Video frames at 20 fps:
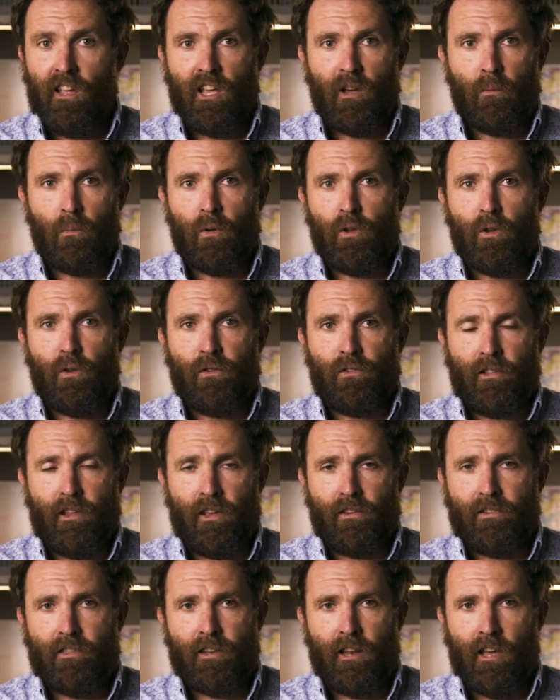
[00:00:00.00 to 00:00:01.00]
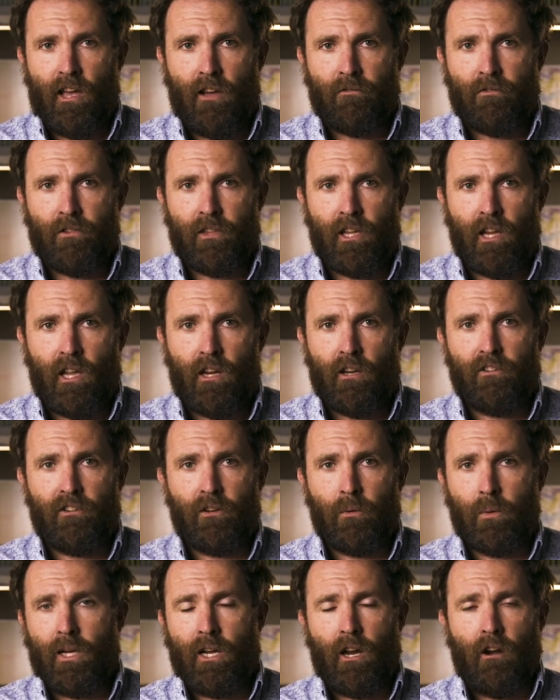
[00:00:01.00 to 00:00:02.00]
and we use less than half of the
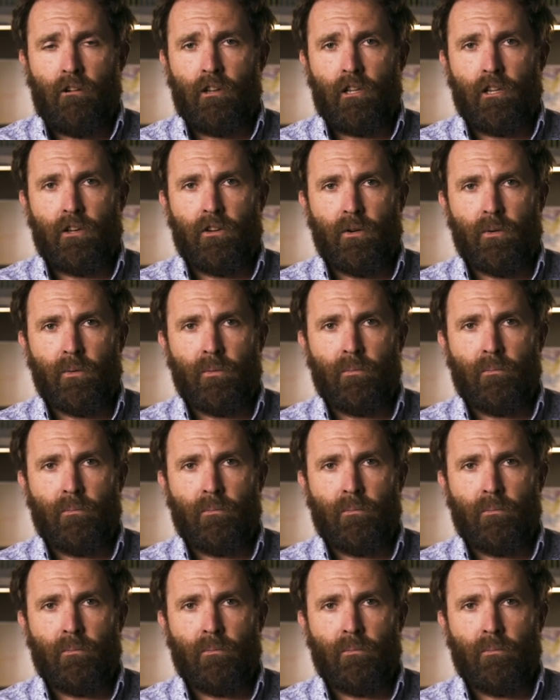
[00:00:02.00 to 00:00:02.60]
energy we currently do.